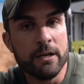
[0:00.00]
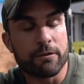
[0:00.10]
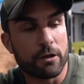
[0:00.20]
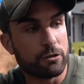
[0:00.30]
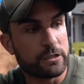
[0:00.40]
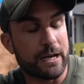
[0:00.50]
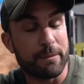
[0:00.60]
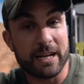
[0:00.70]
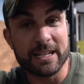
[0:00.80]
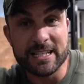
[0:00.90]
for a long time,
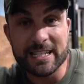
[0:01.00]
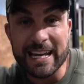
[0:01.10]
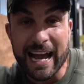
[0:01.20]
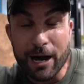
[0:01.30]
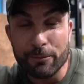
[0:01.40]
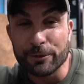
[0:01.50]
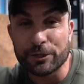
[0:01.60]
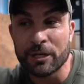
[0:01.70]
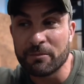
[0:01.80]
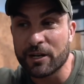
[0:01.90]
and I can see how much
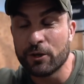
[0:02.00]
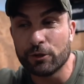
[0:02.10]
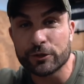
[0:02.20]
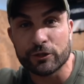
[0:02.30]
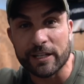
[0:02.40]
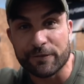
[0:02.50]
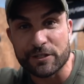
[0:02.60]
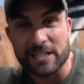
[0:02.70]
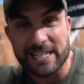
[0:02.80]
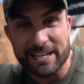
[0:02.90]
my core strength
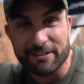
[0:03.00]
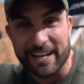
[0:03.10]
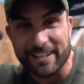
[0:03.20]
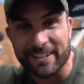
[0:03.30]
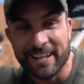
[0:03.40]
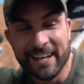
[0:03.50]
has deteriorated